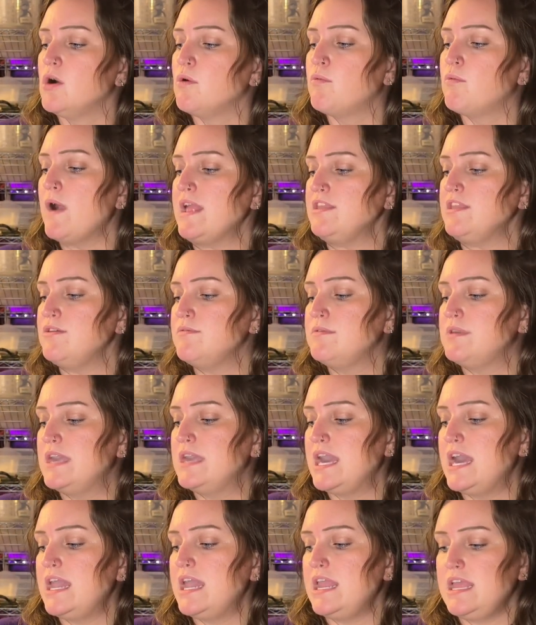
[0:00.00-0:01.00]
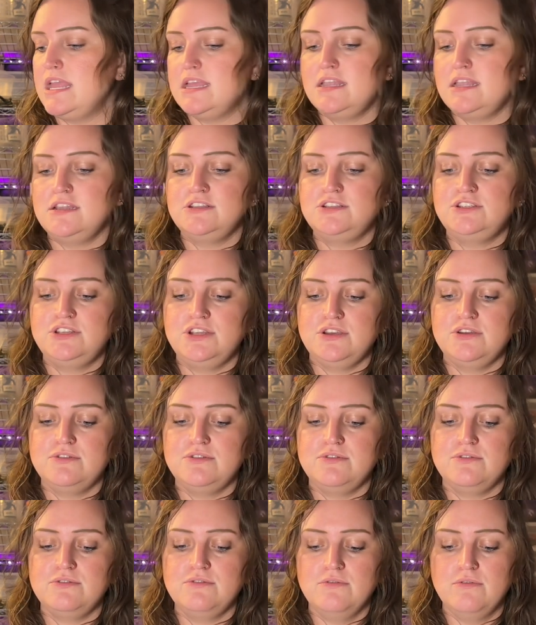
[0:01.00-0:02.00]
When you get
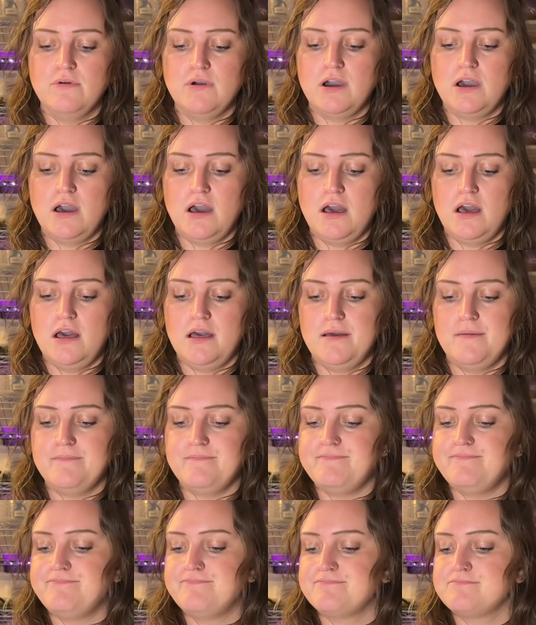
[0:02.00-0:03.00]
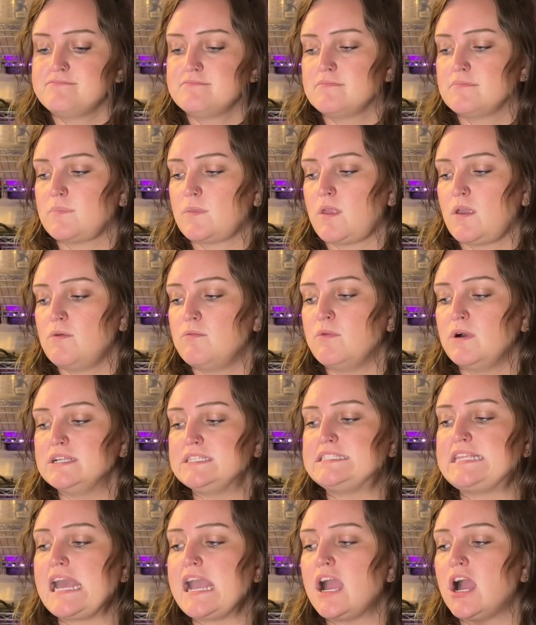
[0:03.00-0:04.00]
into,
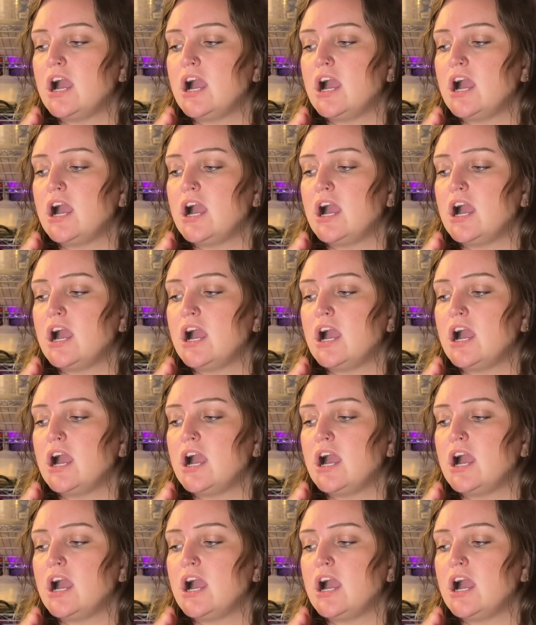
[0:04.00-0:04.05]
once they